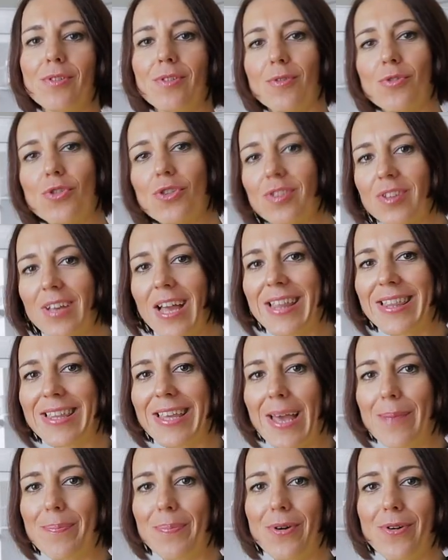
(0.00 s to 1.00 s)
So just cut
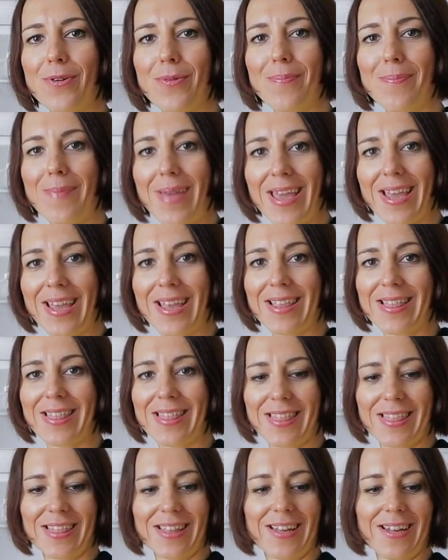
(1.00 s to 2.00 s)
the apple, make it
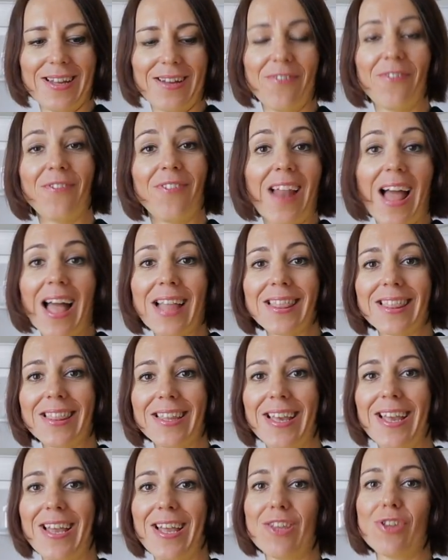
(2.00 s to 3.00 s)
uh, flat
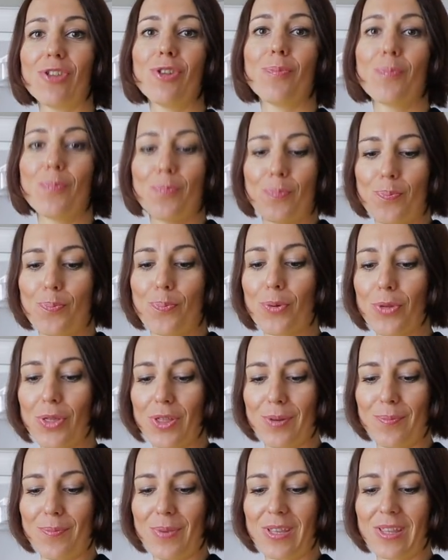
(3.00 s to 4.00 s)
and put
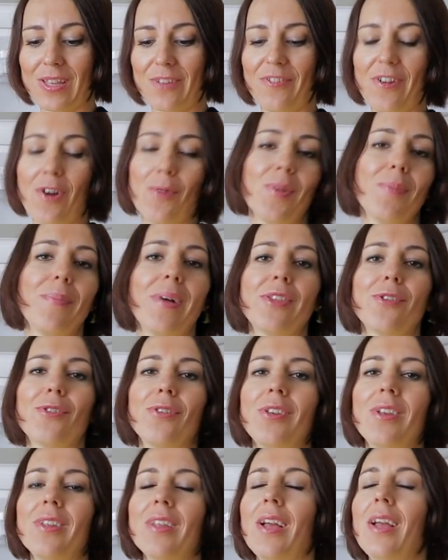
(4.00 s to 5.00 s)
a bit of almond butter
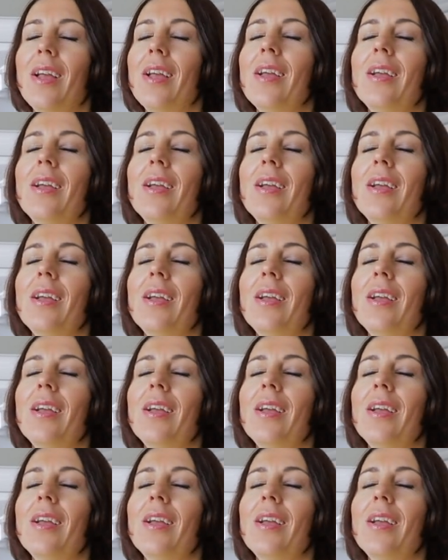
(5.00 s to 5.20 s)
on it.